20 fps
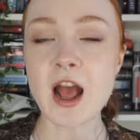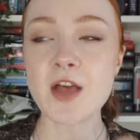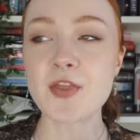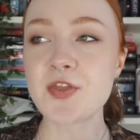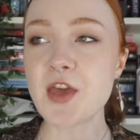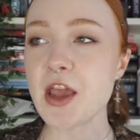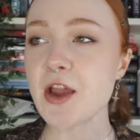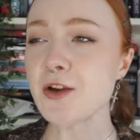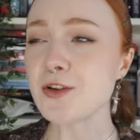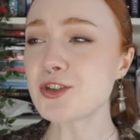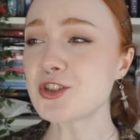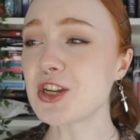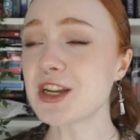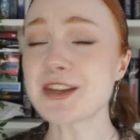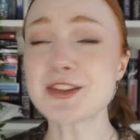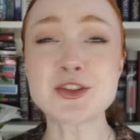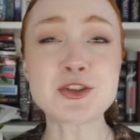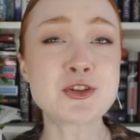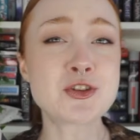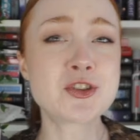they're
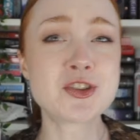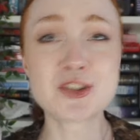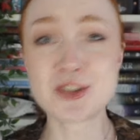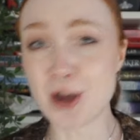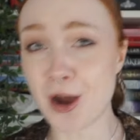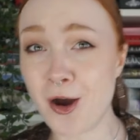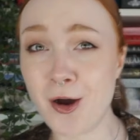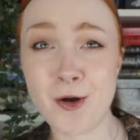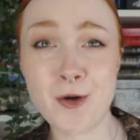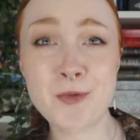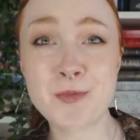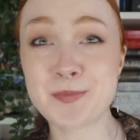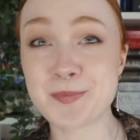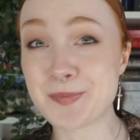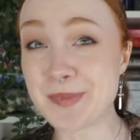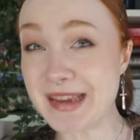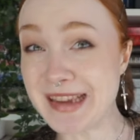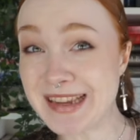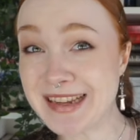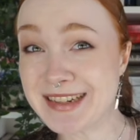just so
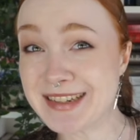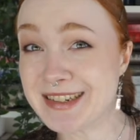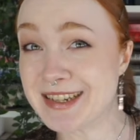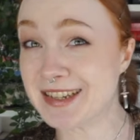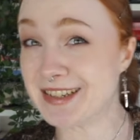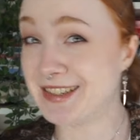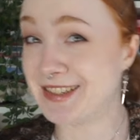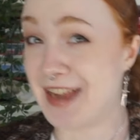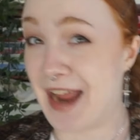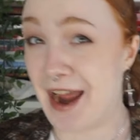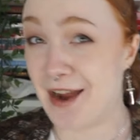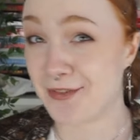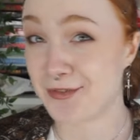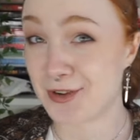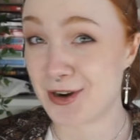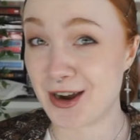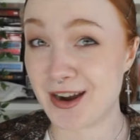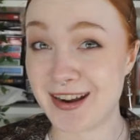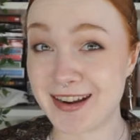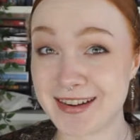mean to
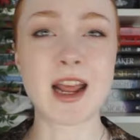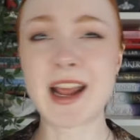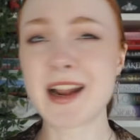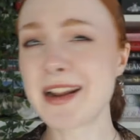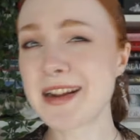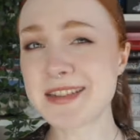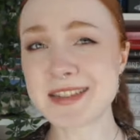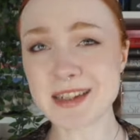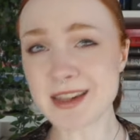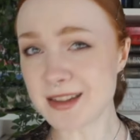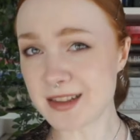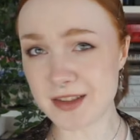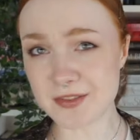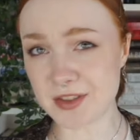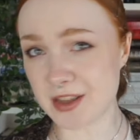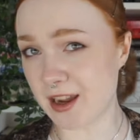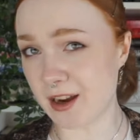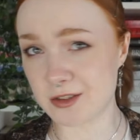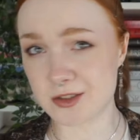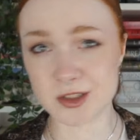Saffron. And I didn't love the
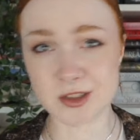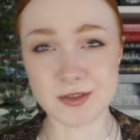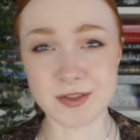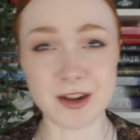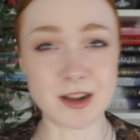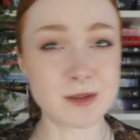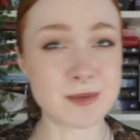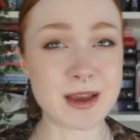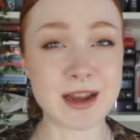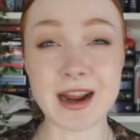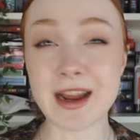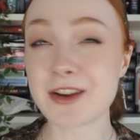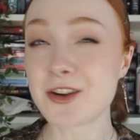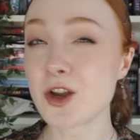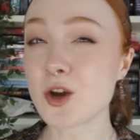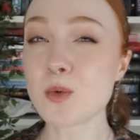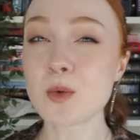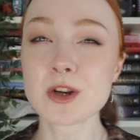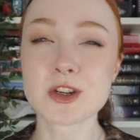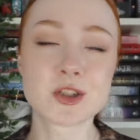character development. I know
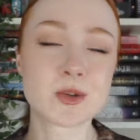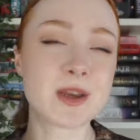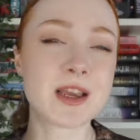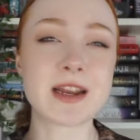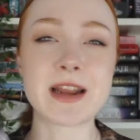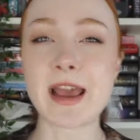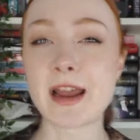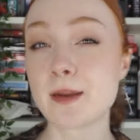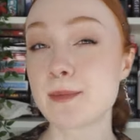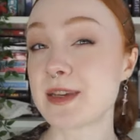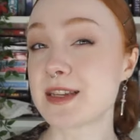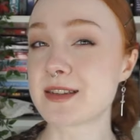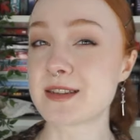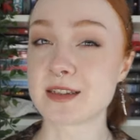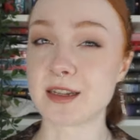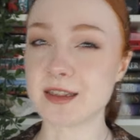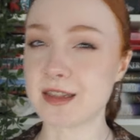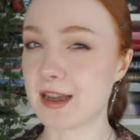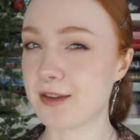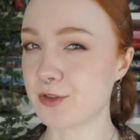we're doing an enemies to
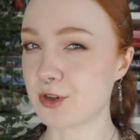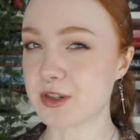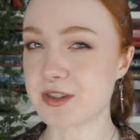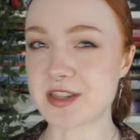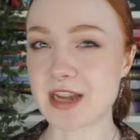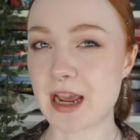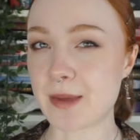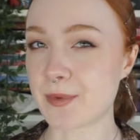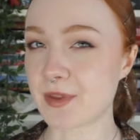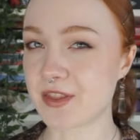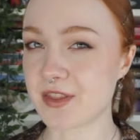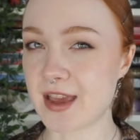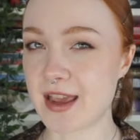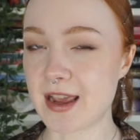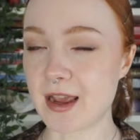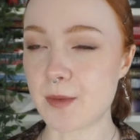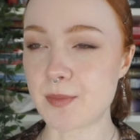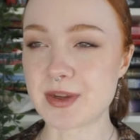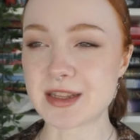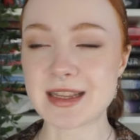lovers type of
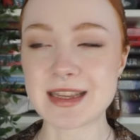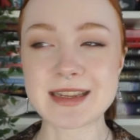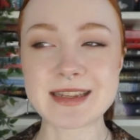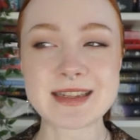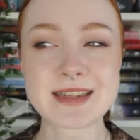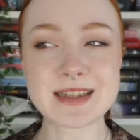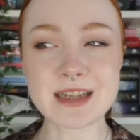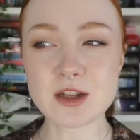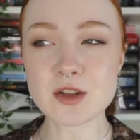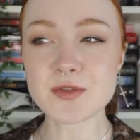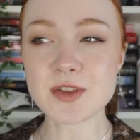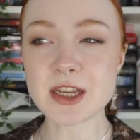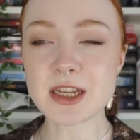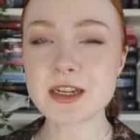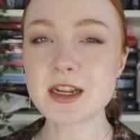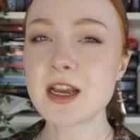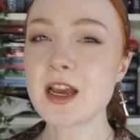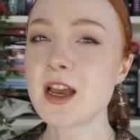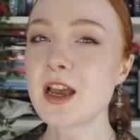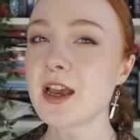thing, but like Sylvan,
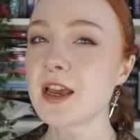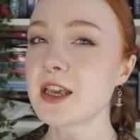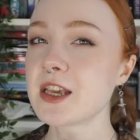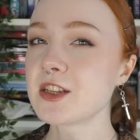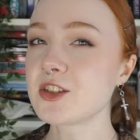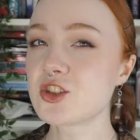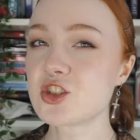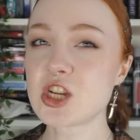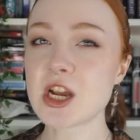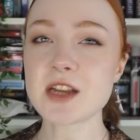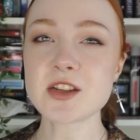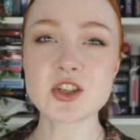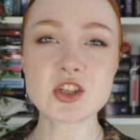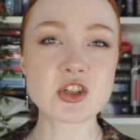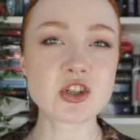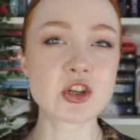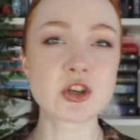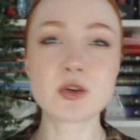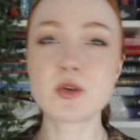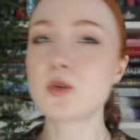he's just
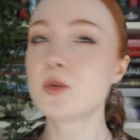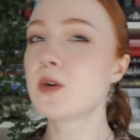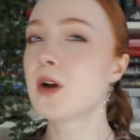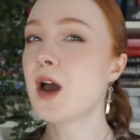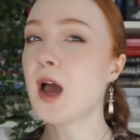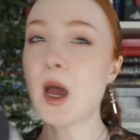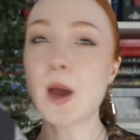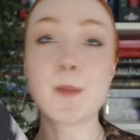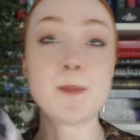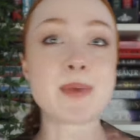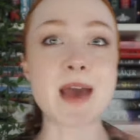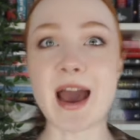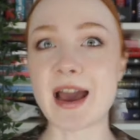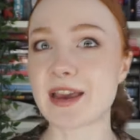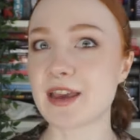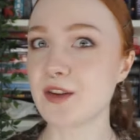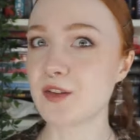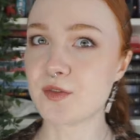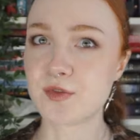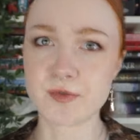too back
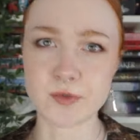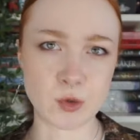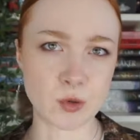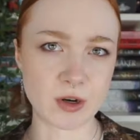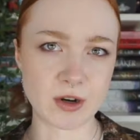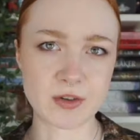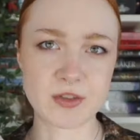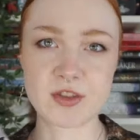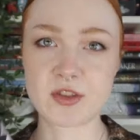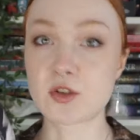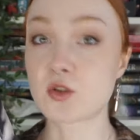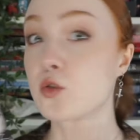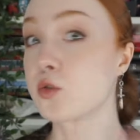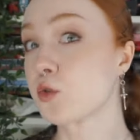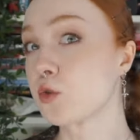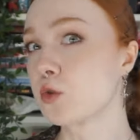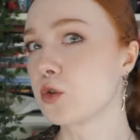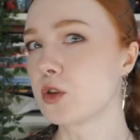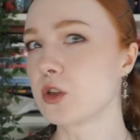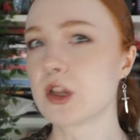and forth,
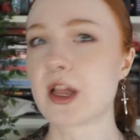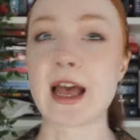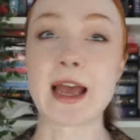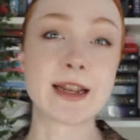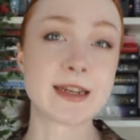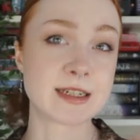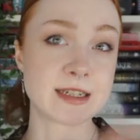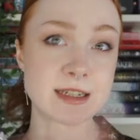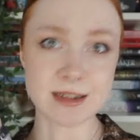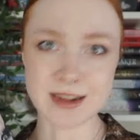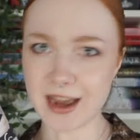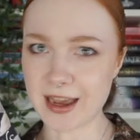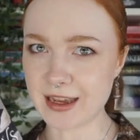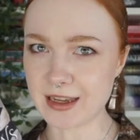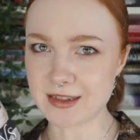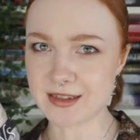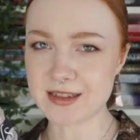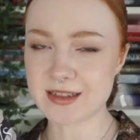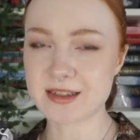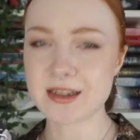cruel and
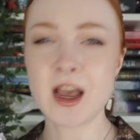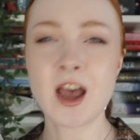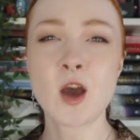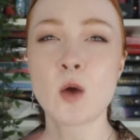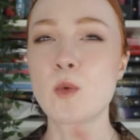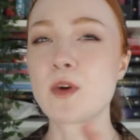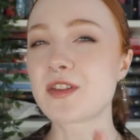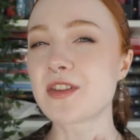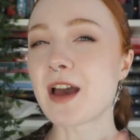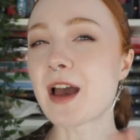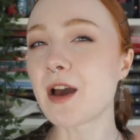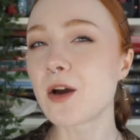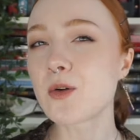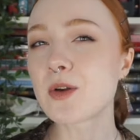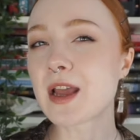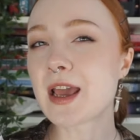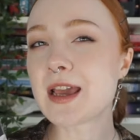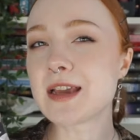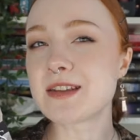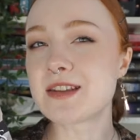nice, without
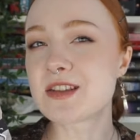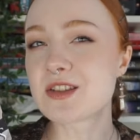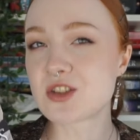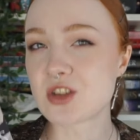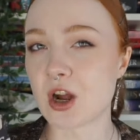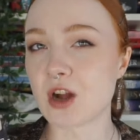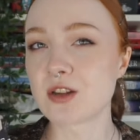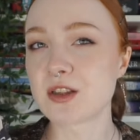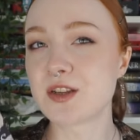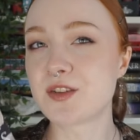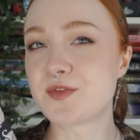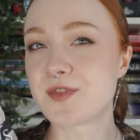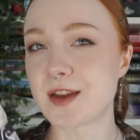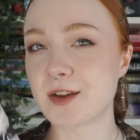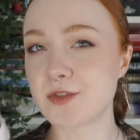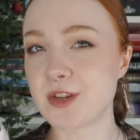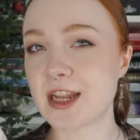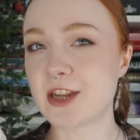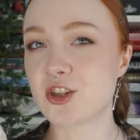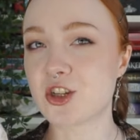a solid
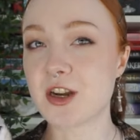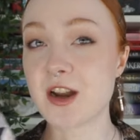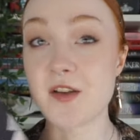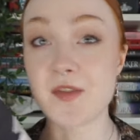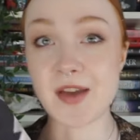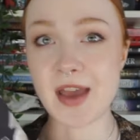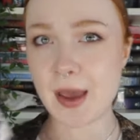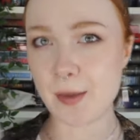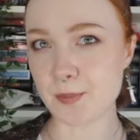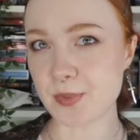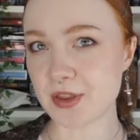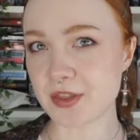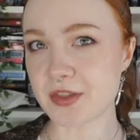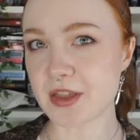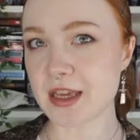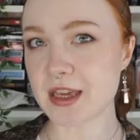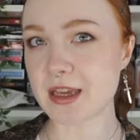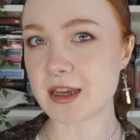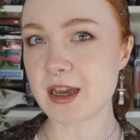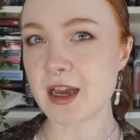foundation of
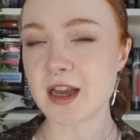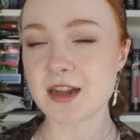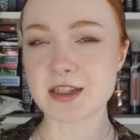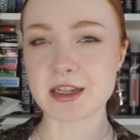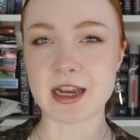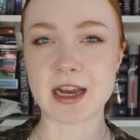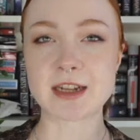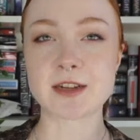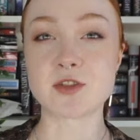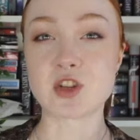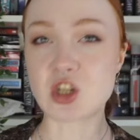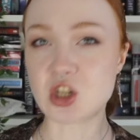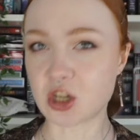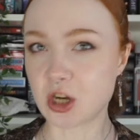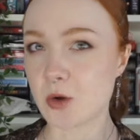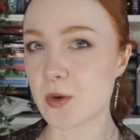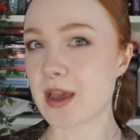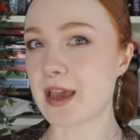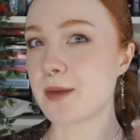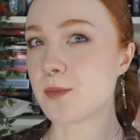empathy to kind of
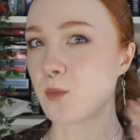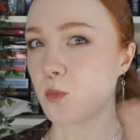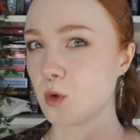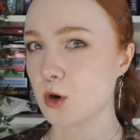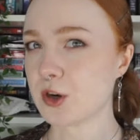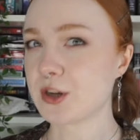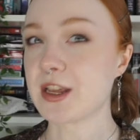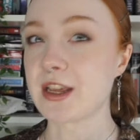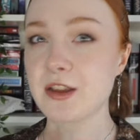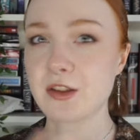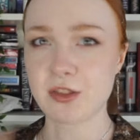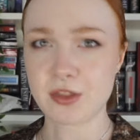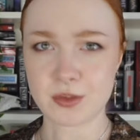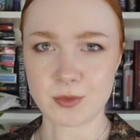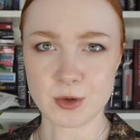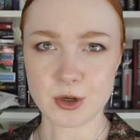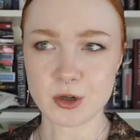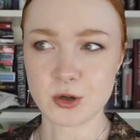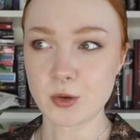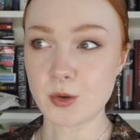show him working
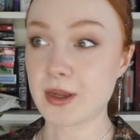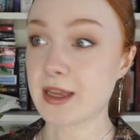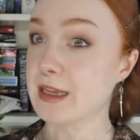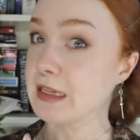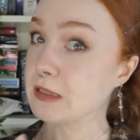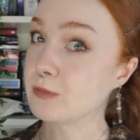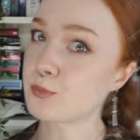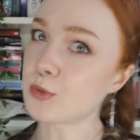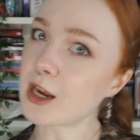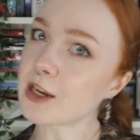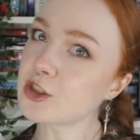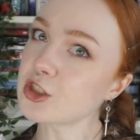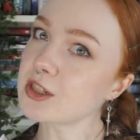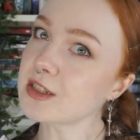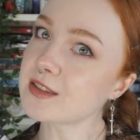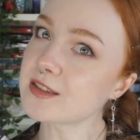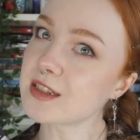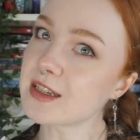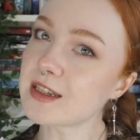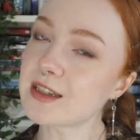through his
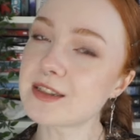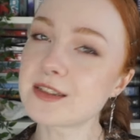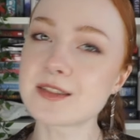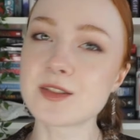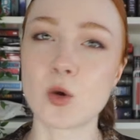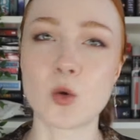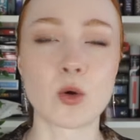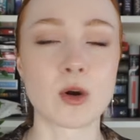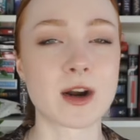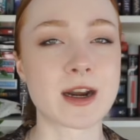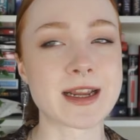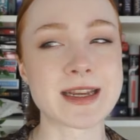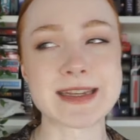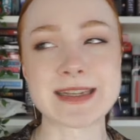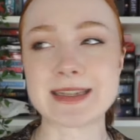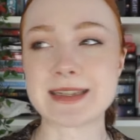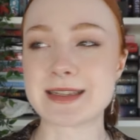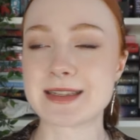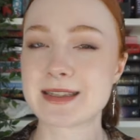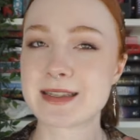prejudices or
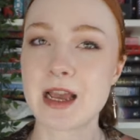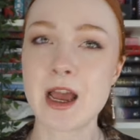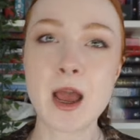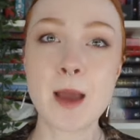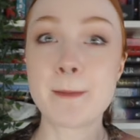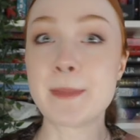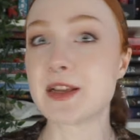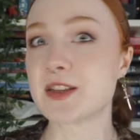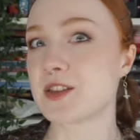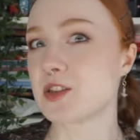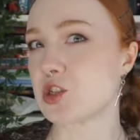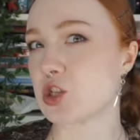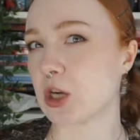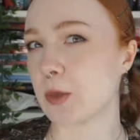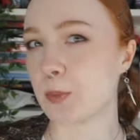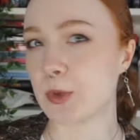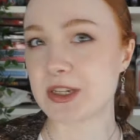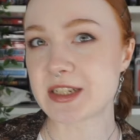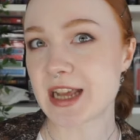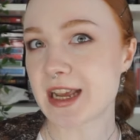his
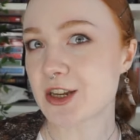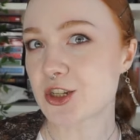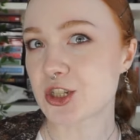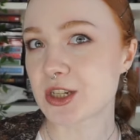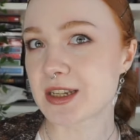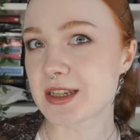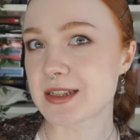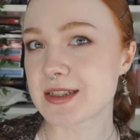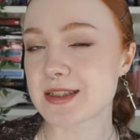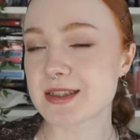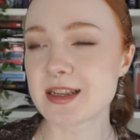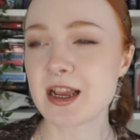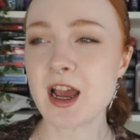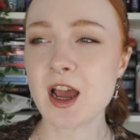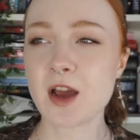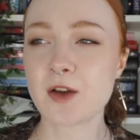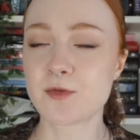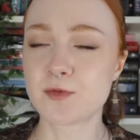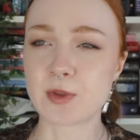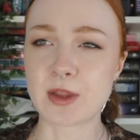misinterpretations,
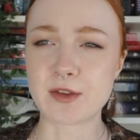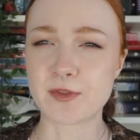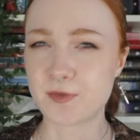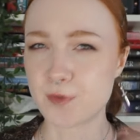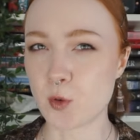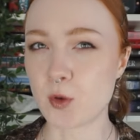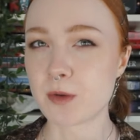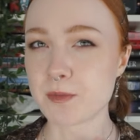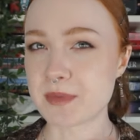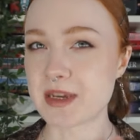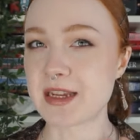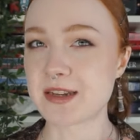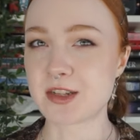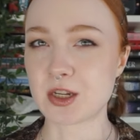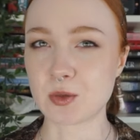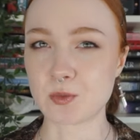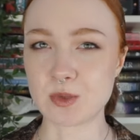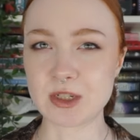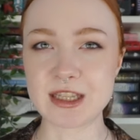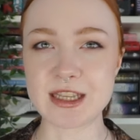like for me to
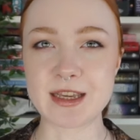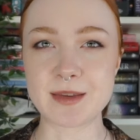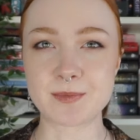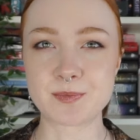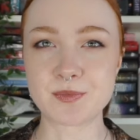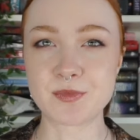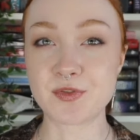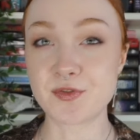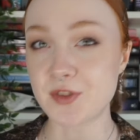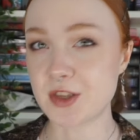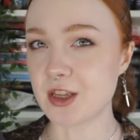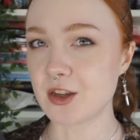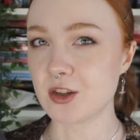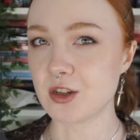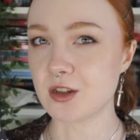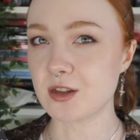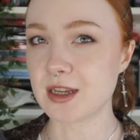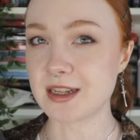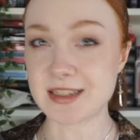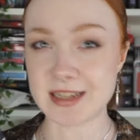really
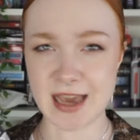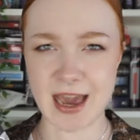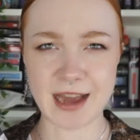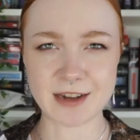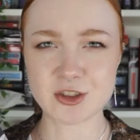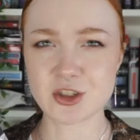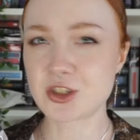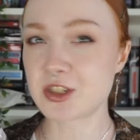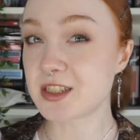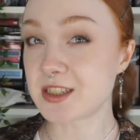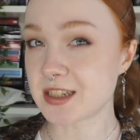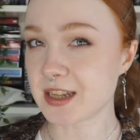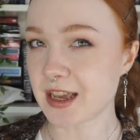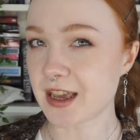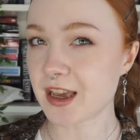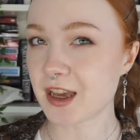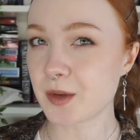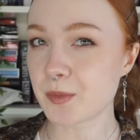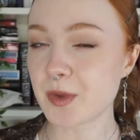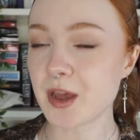feel attached to
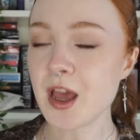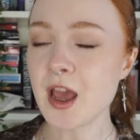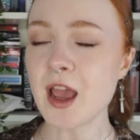him.